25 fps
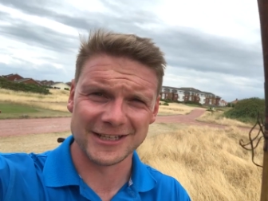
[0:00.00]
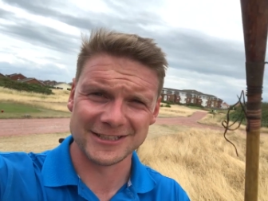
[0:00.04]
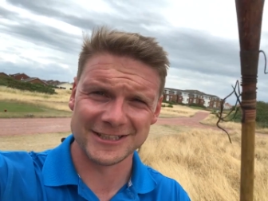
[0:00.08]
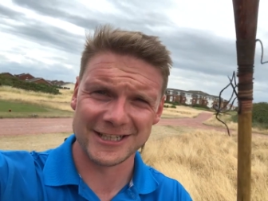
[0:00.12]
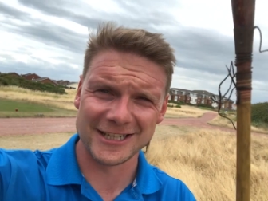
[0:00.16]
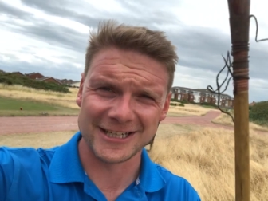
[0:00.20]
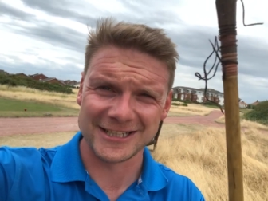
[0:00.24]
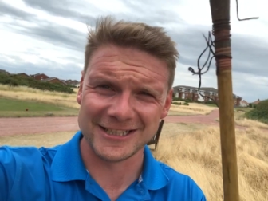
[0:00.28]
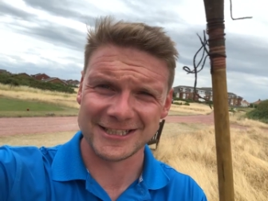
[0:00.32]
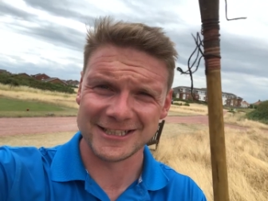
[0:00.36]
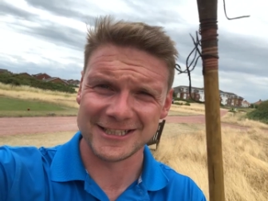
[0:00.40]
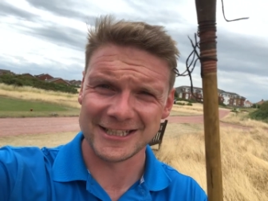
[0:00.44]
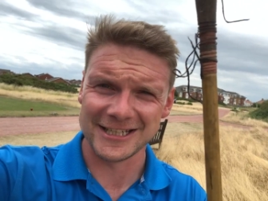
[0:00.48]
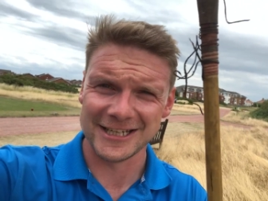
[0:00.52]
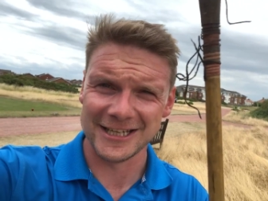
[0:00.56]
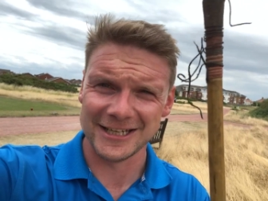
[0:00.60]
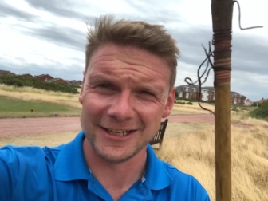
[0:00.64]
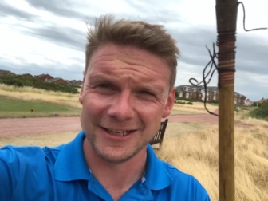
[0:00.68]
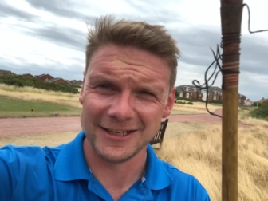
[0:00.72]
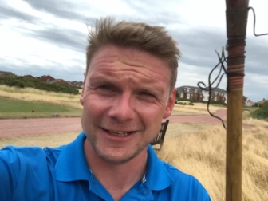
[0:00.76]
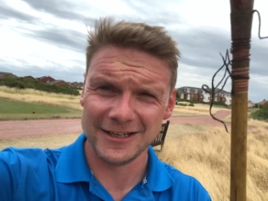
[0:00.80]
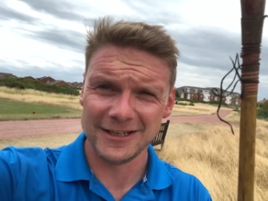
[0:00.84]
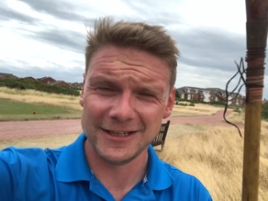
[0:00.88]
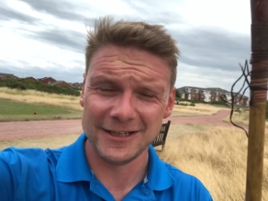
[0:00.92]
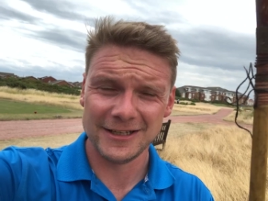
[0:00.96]
as you can
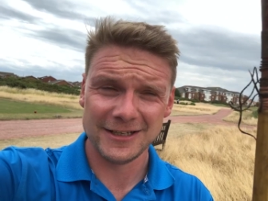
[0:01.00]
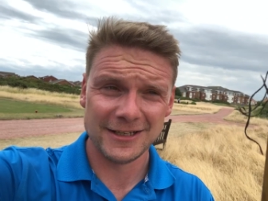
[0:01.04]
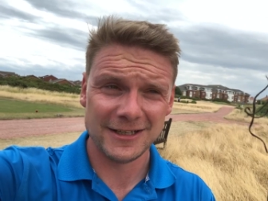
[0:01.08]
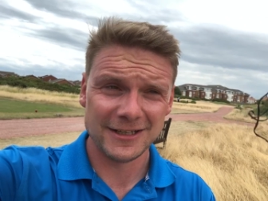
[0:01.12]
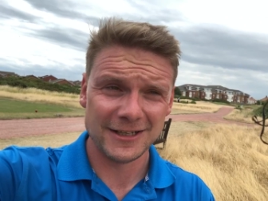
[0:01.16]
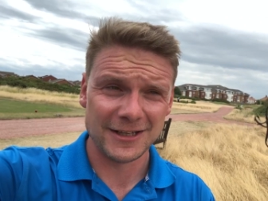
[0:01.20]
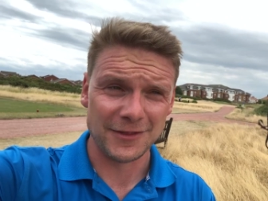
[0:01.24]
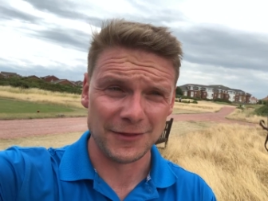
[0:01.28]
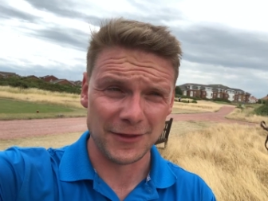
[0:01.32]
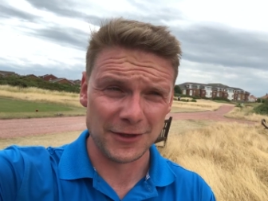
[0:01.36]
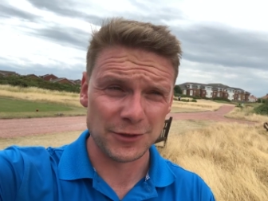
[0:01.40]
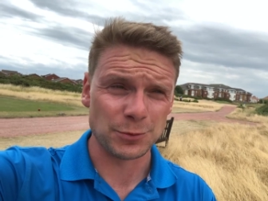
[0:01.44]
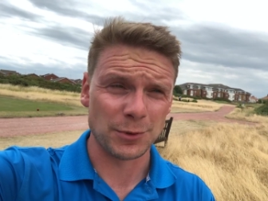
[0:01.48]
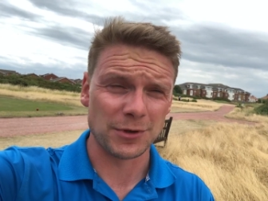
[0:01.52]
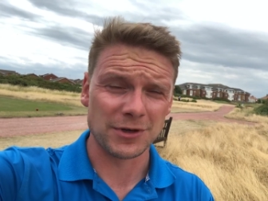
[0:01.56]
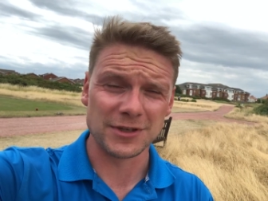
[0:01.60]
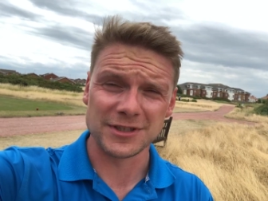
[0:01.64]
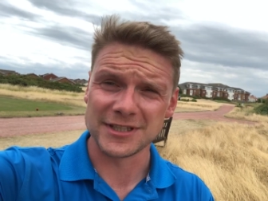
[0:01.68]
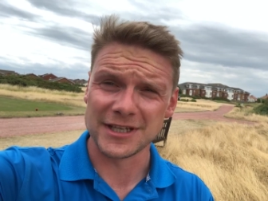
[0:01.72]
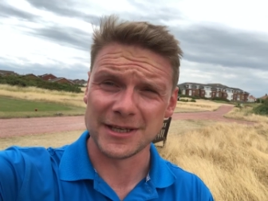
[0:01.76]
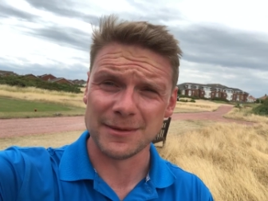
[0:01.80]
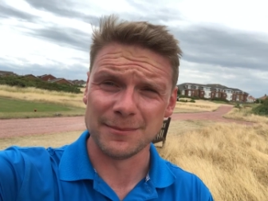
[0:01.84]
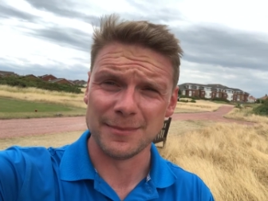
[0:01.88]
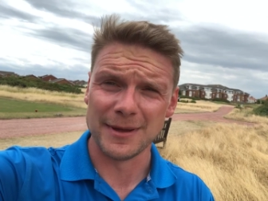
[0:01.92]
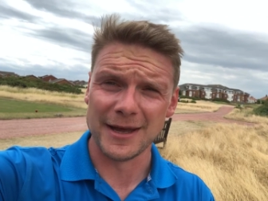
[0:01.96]
see this one's
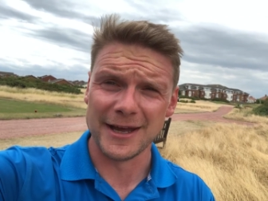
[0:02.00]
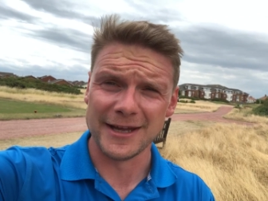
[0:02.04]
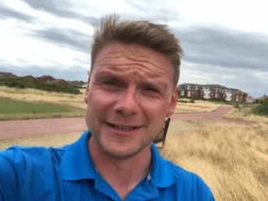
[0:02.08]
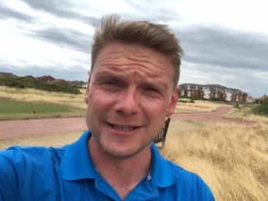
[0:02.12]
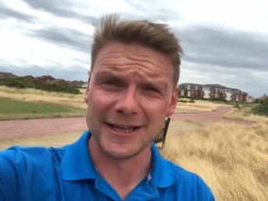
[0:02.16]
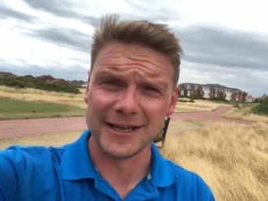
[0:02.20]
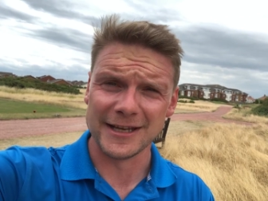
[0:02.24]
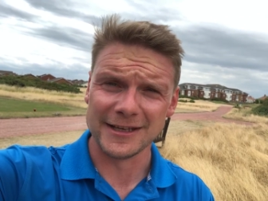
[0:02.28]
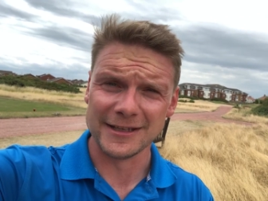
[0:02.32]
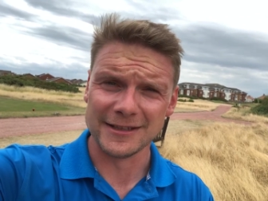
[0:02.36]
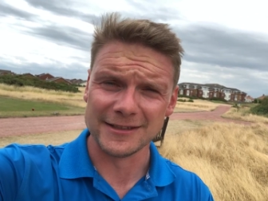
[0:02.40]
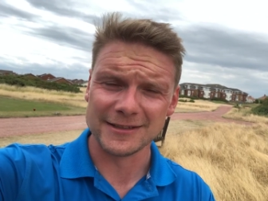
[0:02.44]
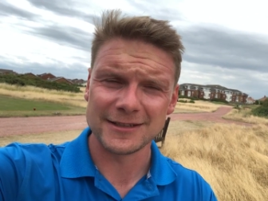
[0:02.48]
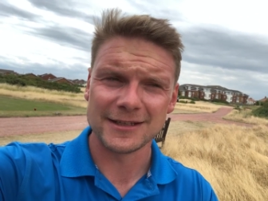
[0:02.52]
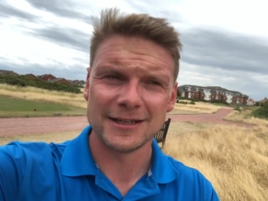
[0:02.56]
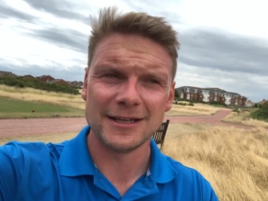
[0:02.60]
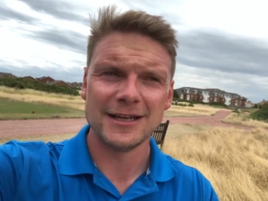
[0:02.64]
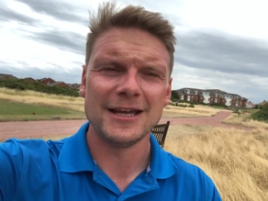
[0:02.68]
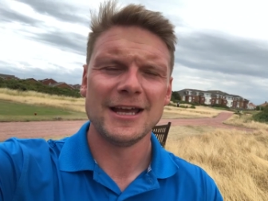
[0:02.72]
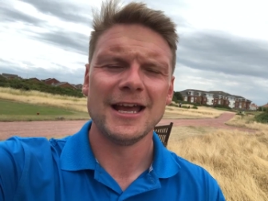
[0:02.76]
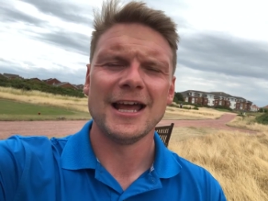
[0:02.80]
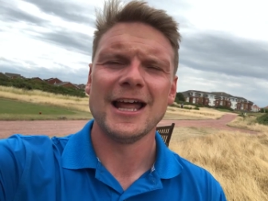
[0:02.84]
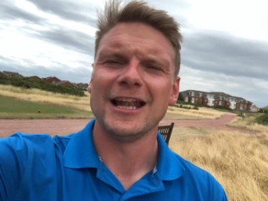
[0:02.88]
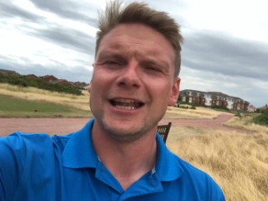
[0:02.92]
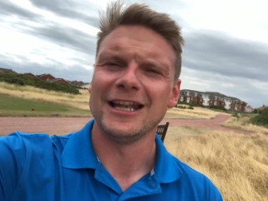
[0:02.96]
seen better days
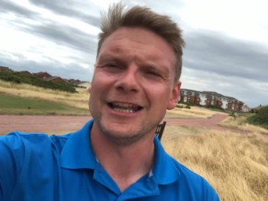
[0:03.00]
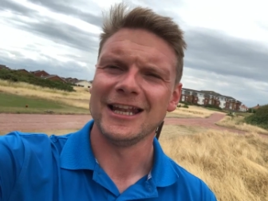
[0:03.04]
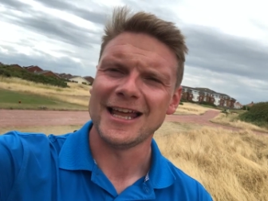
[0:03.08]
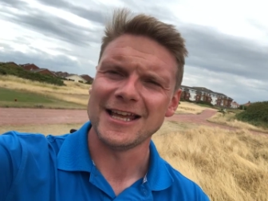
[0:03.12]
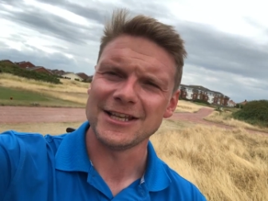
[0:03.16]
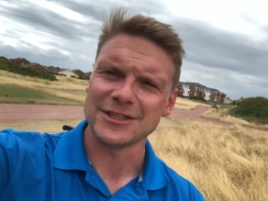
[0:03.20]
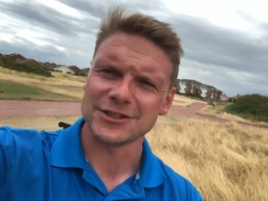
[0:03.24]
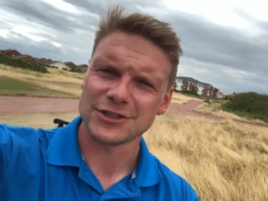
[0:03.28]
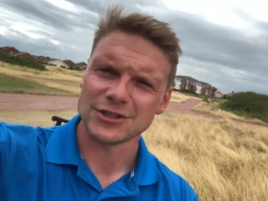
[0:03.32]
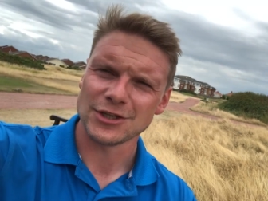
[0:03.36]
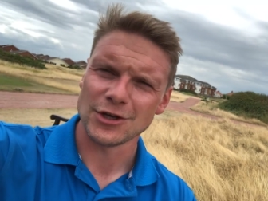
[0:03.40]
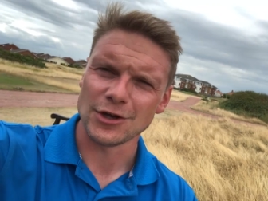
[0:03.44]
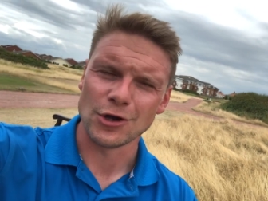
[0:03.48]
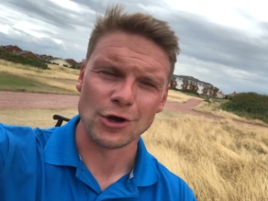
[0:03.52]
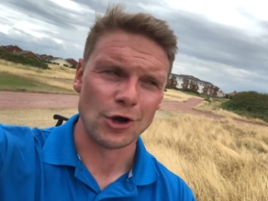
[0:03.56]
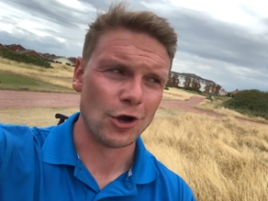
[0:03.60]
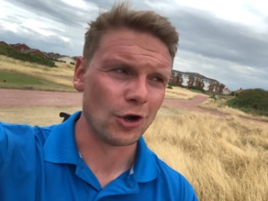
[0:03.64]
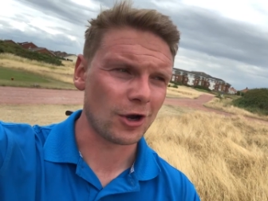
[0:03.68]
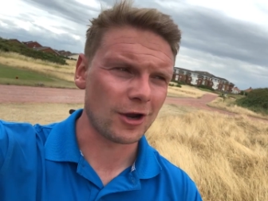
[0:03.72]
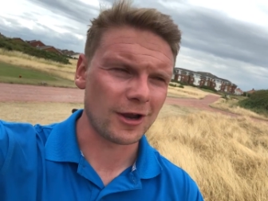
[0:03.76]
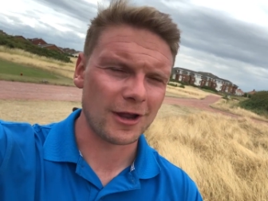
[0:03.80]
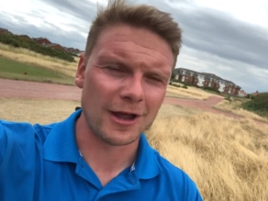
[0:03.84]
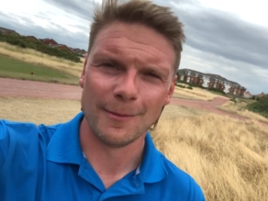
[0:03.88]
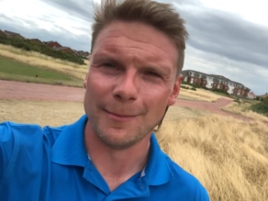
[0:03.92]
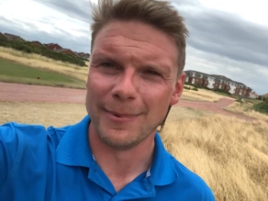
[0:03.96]
let's
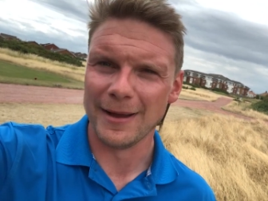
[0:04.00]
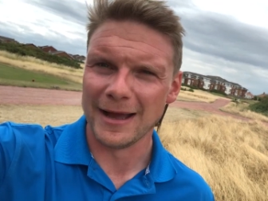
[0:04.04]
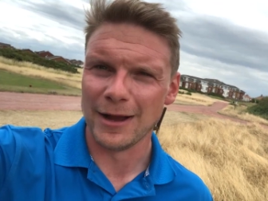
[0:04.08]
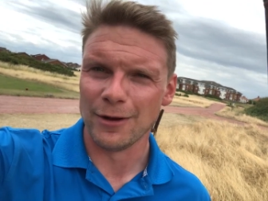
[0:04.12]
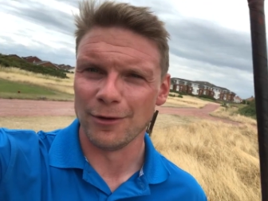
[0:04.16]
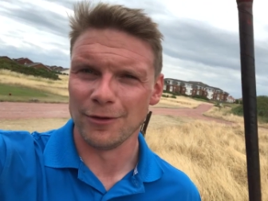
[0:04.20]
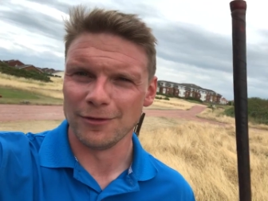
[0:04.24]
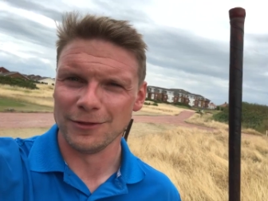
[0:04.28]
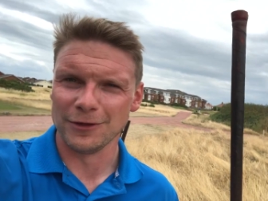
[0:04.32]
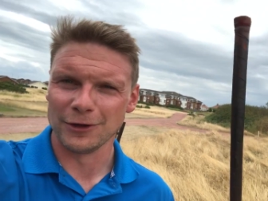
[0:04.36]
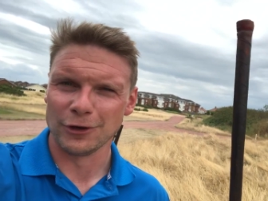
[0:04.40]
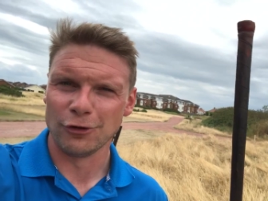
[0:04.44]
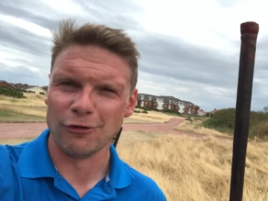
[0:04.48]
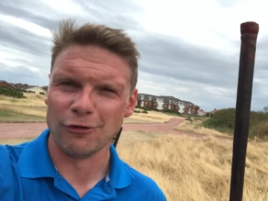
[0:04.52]
talk about the